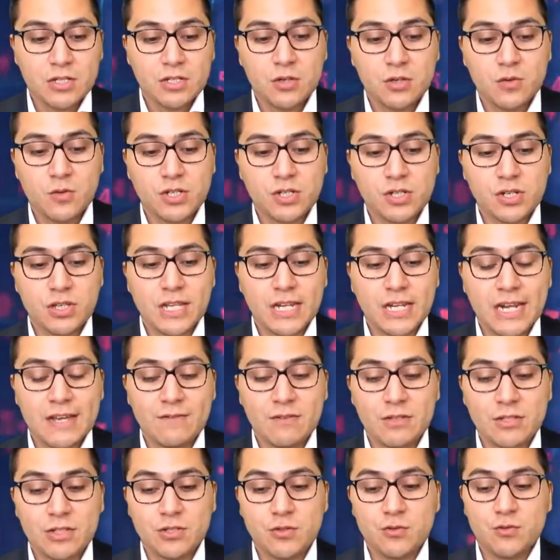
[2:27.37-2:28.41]
So which are the
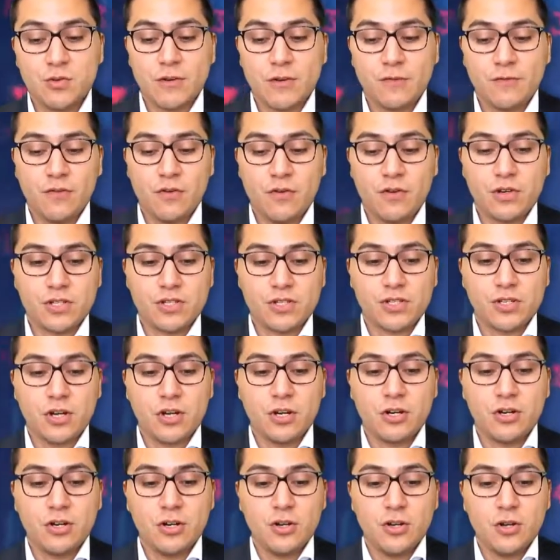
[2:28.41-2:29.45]
levels you want to focus
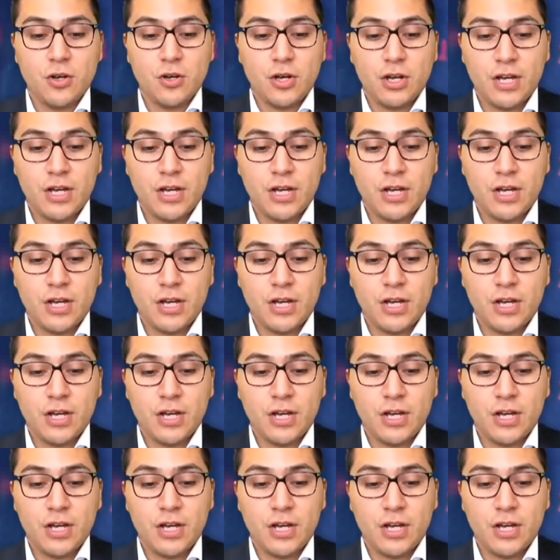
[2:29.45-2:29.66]
on